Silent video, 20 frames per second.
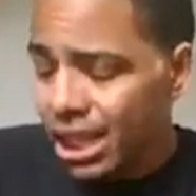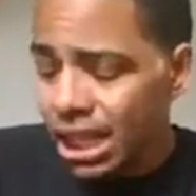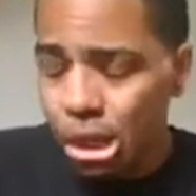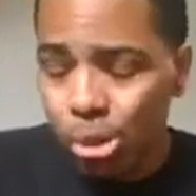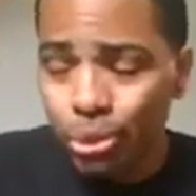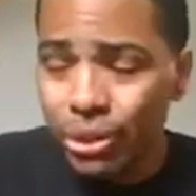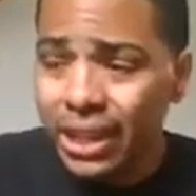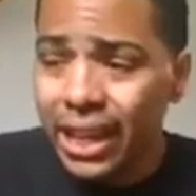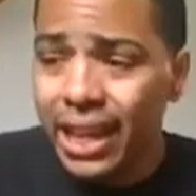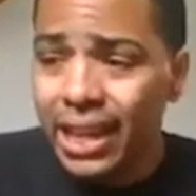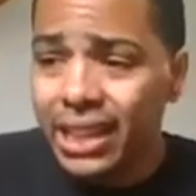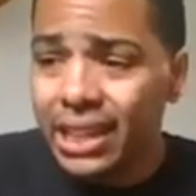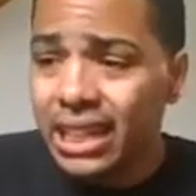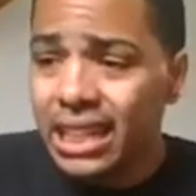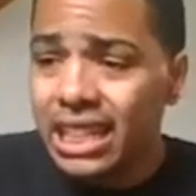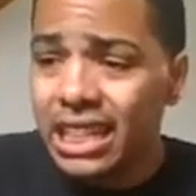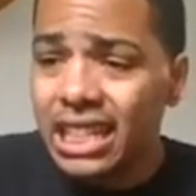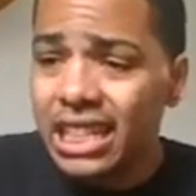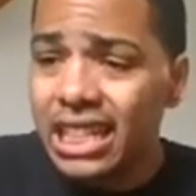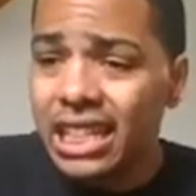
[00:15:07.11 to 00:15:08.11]
we can
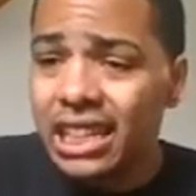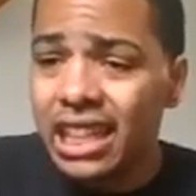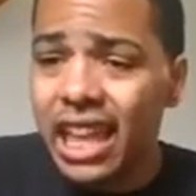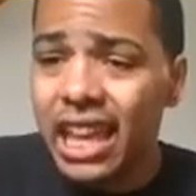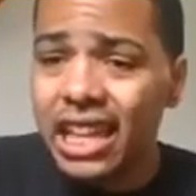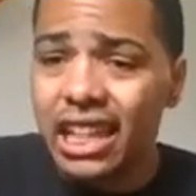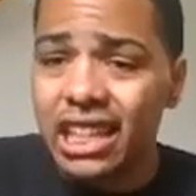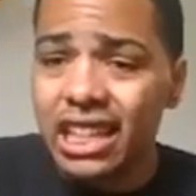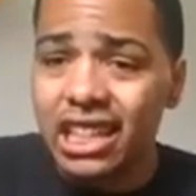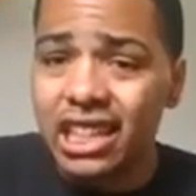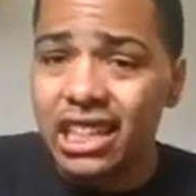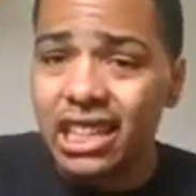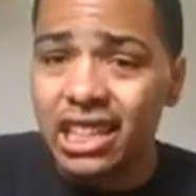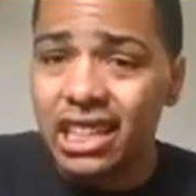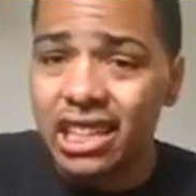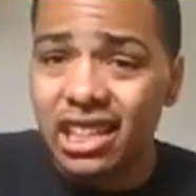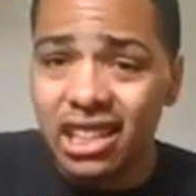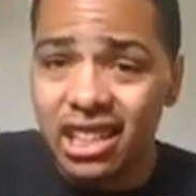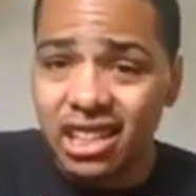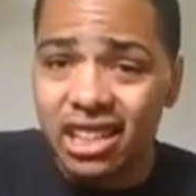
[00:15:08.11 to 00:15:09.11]
like
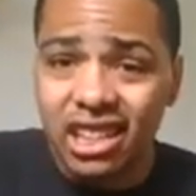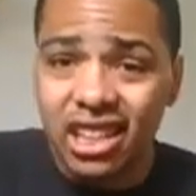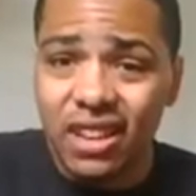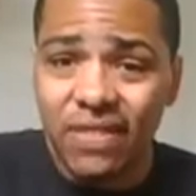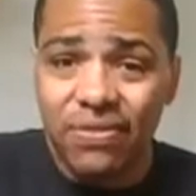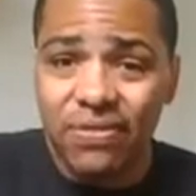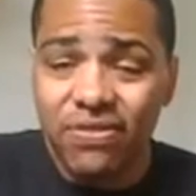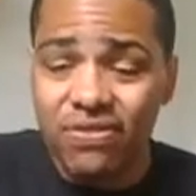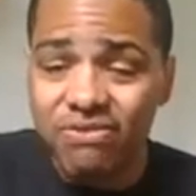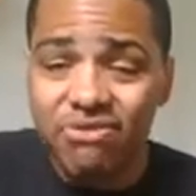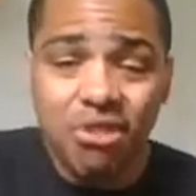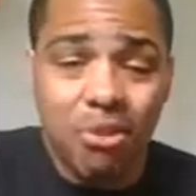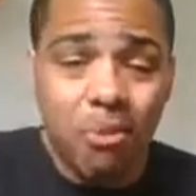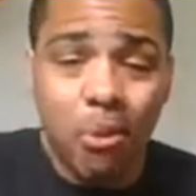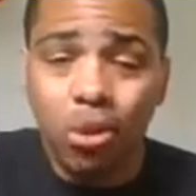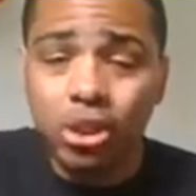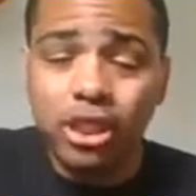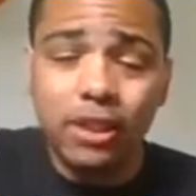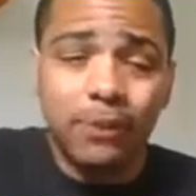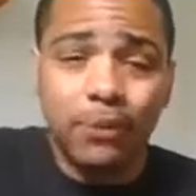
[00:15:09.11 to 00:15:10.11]
if the
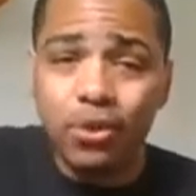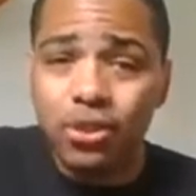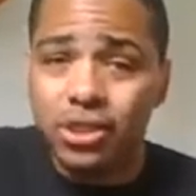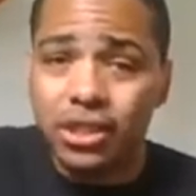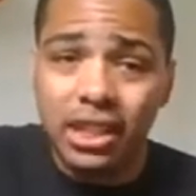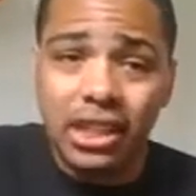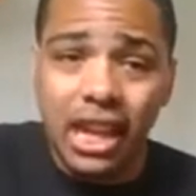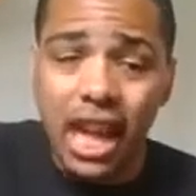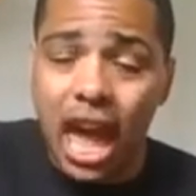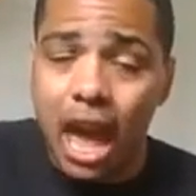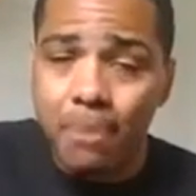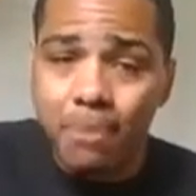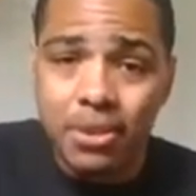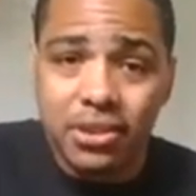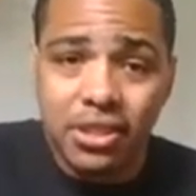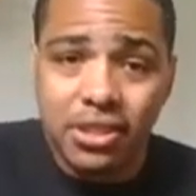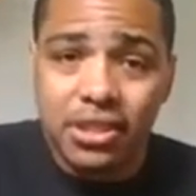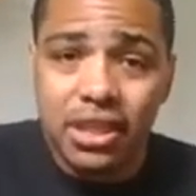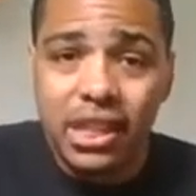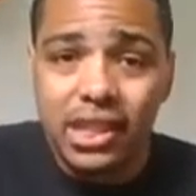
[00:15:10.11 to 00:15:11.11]
multiverse thing
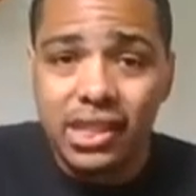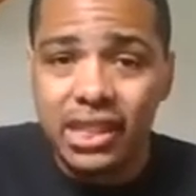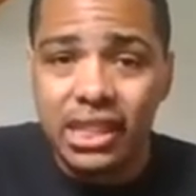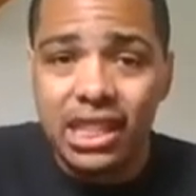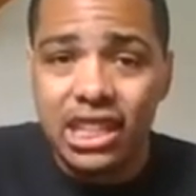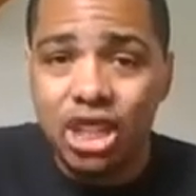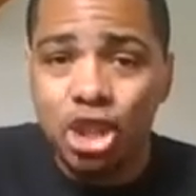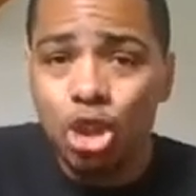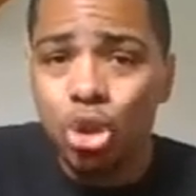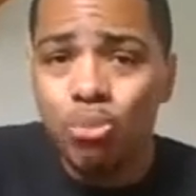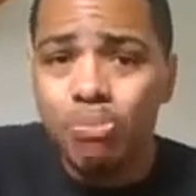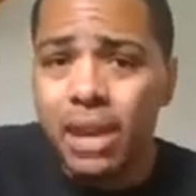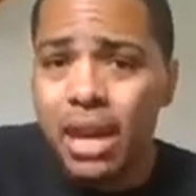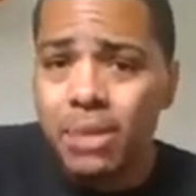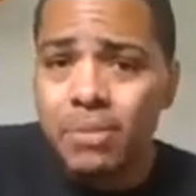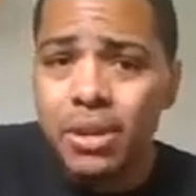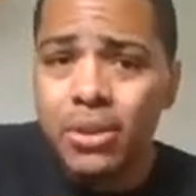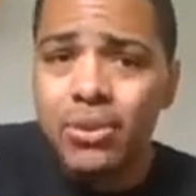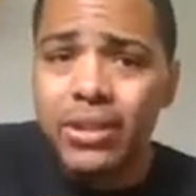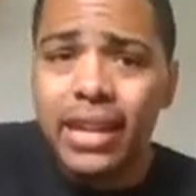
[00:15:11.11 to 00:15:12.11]
happens in DCU,
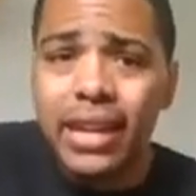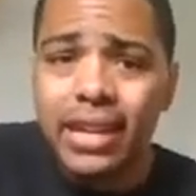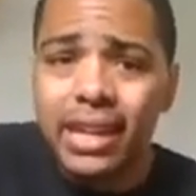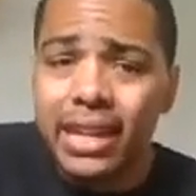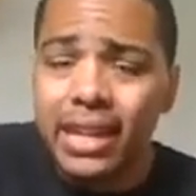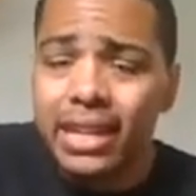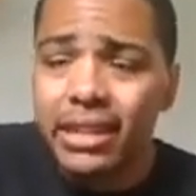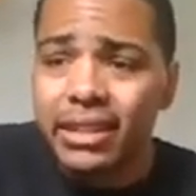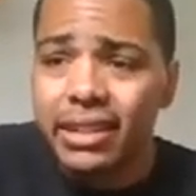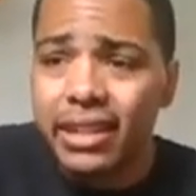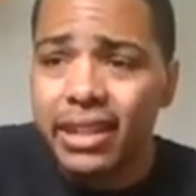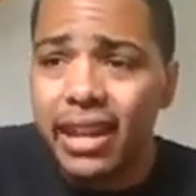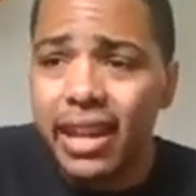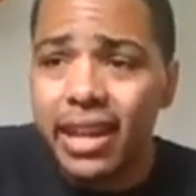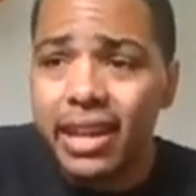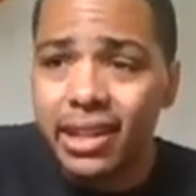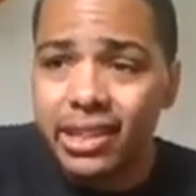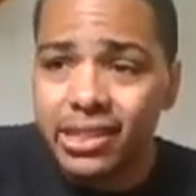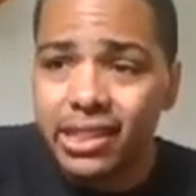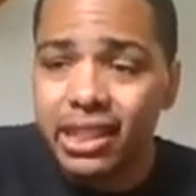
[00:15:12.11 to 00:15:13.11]
maybe we can get
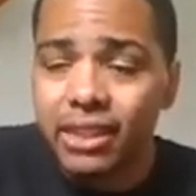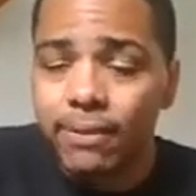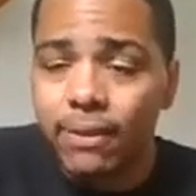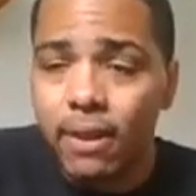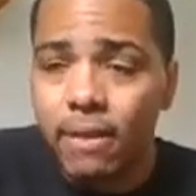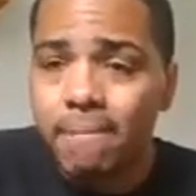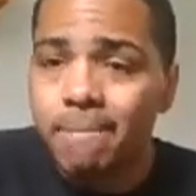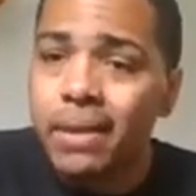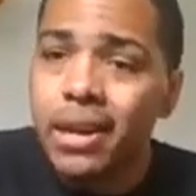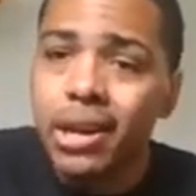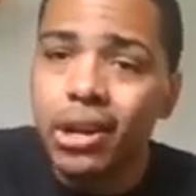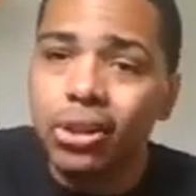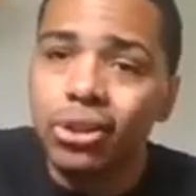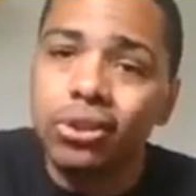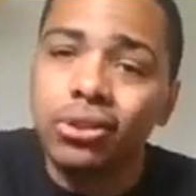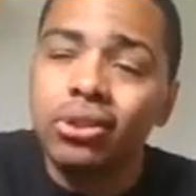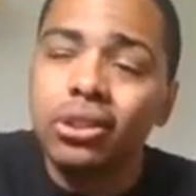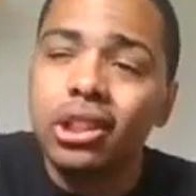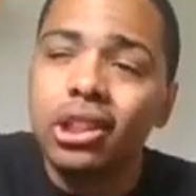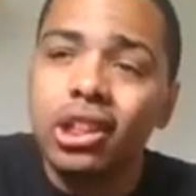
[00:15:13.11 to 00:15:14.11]
Stephen
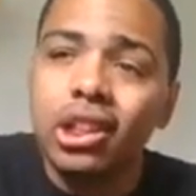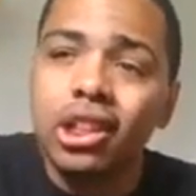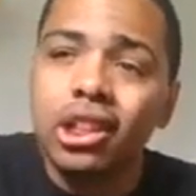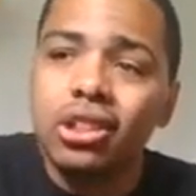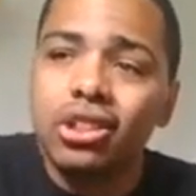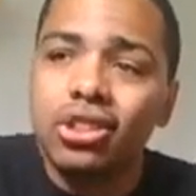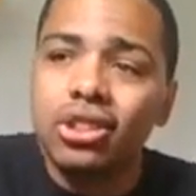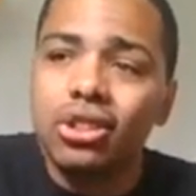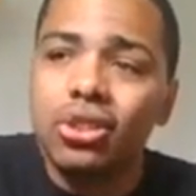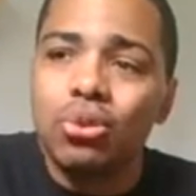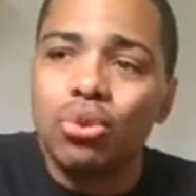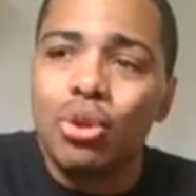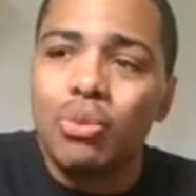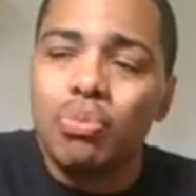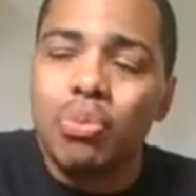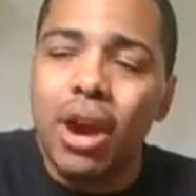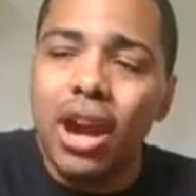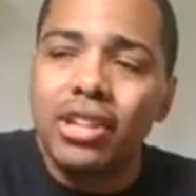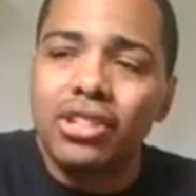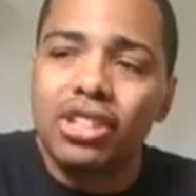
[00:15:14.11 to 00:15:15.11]
Amell to
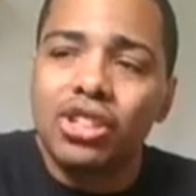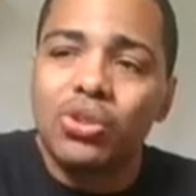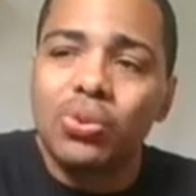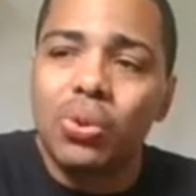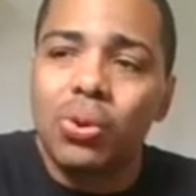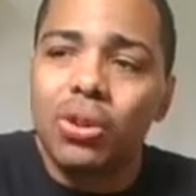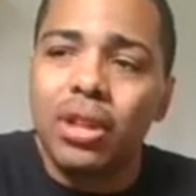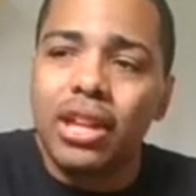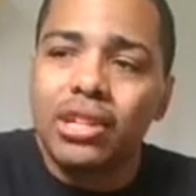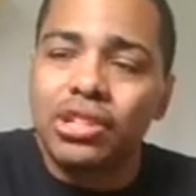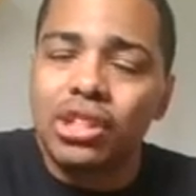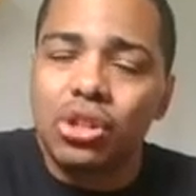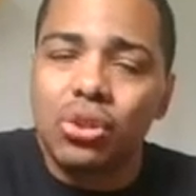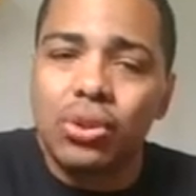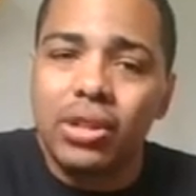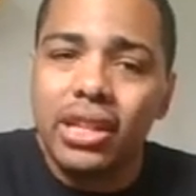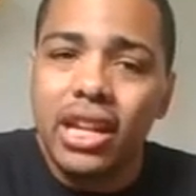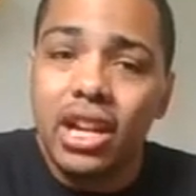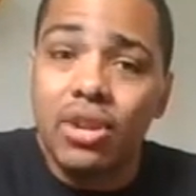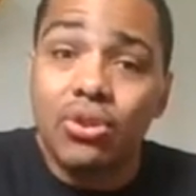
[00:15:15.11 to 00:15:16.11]
reprise his role as the
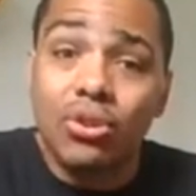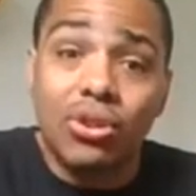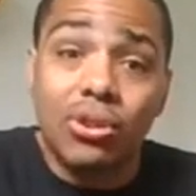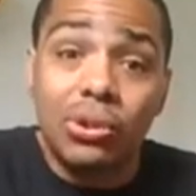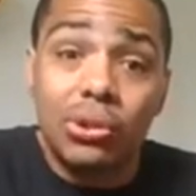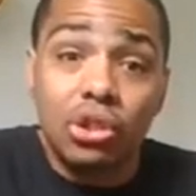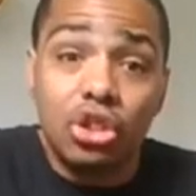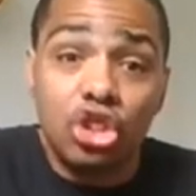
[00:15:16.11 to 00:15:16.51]
Green Arrow.